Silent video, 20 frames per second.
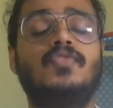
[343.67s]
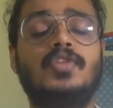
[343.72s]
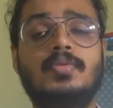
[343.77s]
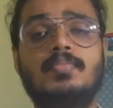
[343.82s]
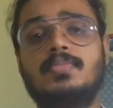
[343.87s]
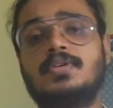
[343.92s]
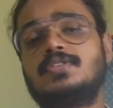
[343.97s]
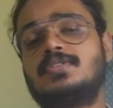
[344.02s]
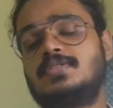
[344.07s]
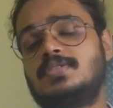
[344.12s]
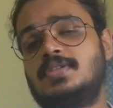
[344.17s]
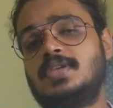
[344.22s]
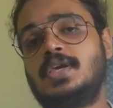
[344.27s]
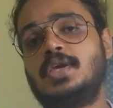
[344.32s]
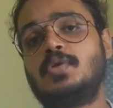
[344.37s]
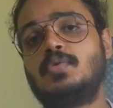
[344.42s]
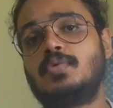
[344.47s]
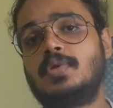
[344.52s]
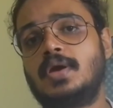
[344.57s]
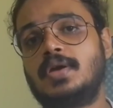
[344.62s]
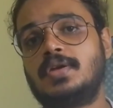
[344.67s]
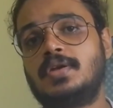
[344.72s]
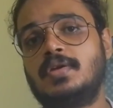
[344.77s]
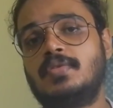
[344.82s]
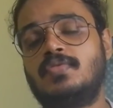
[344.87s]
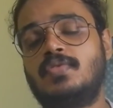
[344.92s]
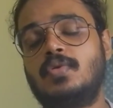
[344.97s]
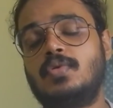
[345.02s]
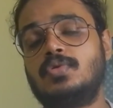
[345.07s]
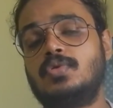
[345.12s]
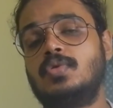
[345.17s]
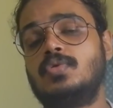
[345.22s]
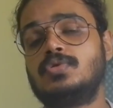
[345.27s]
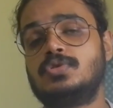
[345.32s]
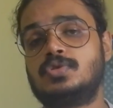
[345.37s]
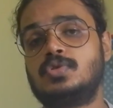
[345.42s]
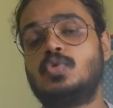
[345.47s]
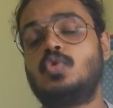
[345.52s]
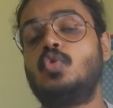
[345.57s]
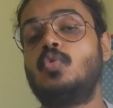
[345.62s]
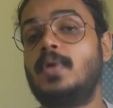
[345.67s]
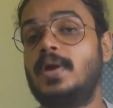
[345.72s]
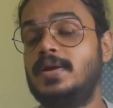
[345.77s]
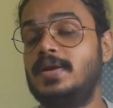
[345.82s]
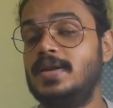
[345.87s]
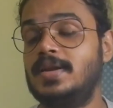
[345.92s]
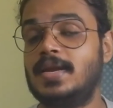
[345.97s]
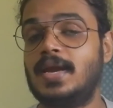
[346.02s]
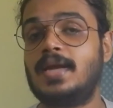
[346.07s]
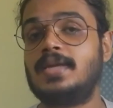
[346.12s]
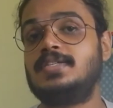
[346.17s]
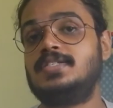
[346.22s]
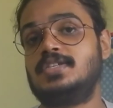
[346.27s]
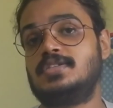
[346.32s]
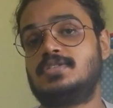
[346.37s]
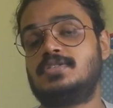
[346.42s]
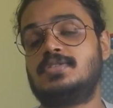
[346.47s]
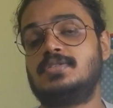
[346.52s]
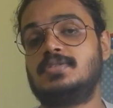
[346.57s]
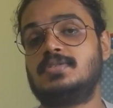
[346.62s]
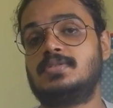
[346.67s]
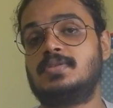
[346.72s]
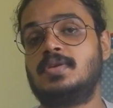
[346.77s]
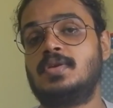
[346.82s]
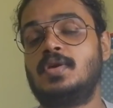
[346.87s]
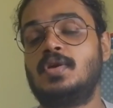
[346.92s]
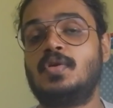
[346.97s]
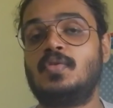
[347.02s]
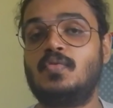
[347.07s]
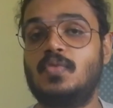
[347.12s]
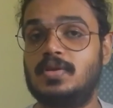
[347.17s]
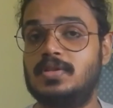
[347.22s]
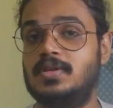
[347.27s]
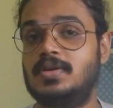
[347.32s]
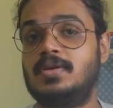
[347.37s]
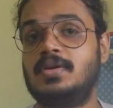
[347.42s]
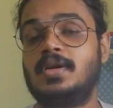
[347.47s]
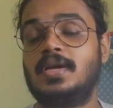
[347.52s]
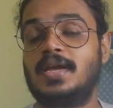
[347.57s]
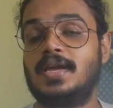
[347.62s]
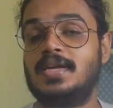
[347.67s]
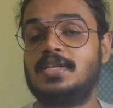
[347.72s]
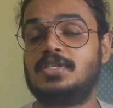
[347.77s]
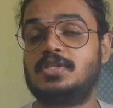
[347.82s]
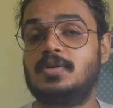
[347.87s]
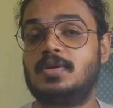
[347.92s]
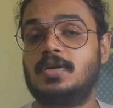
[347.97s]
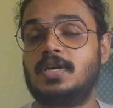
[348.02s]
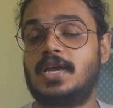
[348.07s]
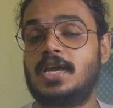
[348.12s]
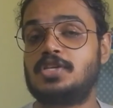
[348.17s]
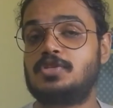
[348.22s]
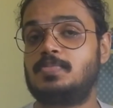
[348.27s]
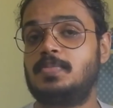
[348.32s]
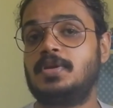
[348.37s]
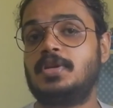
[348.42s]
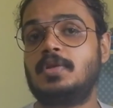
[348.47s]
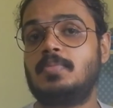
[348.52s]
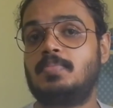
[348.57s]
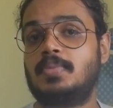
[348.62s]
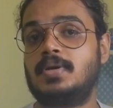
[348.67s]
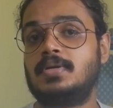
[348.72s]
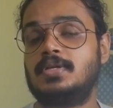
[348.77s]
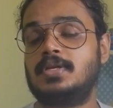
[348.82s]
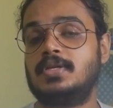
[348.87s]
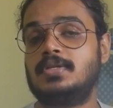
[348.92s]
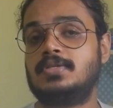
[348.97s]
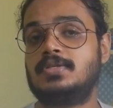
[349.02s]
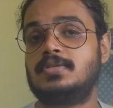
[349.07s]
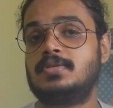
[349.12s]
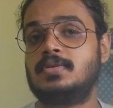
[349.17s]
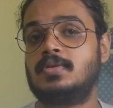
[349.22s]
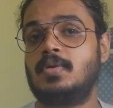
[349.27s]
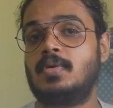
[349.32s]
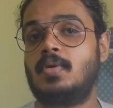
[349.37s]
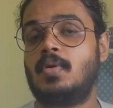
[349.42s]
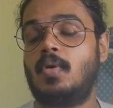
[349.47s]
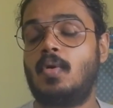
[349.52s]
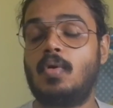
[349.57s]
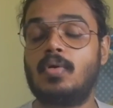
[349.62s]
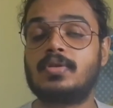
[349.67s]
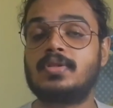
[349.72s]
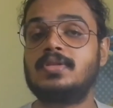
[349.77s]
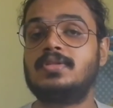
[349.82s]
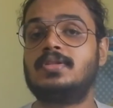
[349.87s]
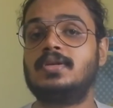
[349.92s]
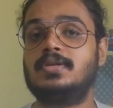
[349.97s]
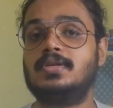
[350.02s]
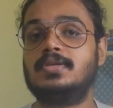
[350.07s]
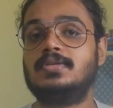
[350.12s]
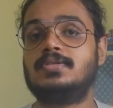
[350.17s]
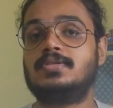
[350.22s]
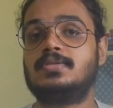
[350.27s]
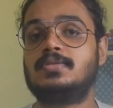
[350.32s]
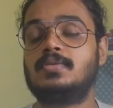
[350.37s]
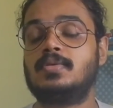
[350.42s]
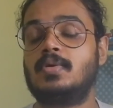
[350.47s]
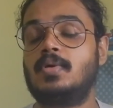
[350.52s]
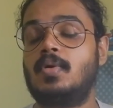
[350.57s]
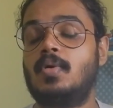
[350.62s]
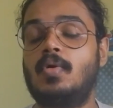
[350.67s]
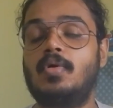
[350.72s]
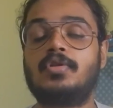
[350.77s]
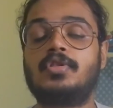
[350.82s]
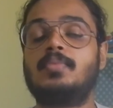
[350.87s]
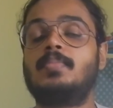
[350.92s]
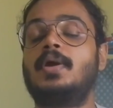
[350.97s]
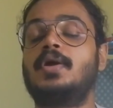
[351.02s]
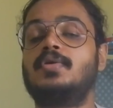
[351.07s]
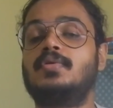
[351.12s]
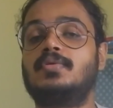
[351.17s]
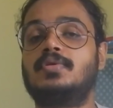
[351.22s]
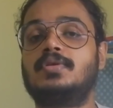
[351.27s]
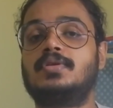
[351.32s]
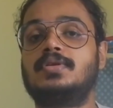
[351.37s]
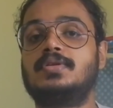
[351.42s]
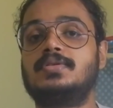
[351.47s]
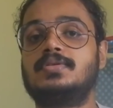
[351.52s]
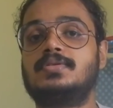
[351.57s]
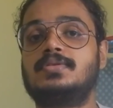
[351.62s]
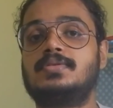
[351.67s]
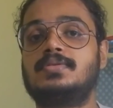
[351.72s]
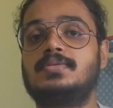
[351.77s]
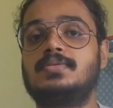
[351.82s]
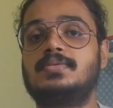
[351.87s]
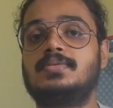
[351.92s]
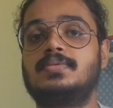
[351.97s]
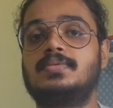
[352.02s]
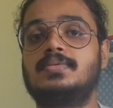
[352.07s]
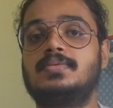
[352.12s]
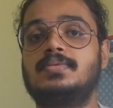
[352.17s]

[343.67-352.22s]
We must stay united for those who were denied justice, whether it's a Kashmiri Pandits or the Dalits or the minorities.